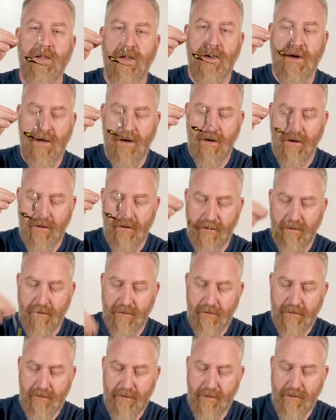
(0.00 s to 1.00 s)
there,
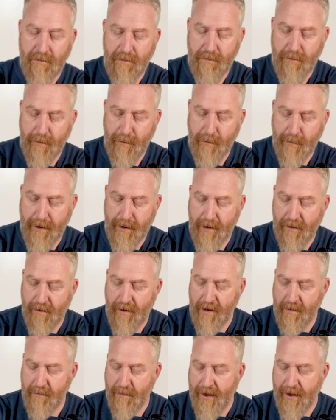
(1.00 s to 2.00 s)
something we might
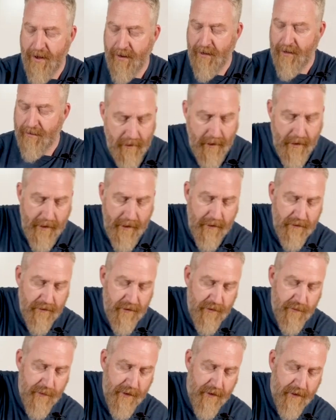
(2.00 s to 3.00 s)
crank back, and here's a
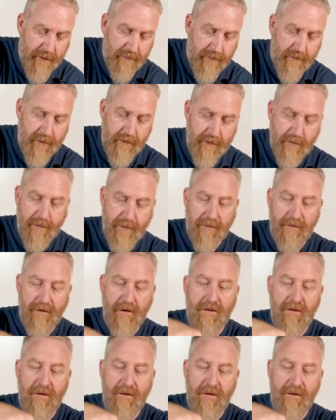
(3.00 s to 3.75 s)
spinner. Here's a perfect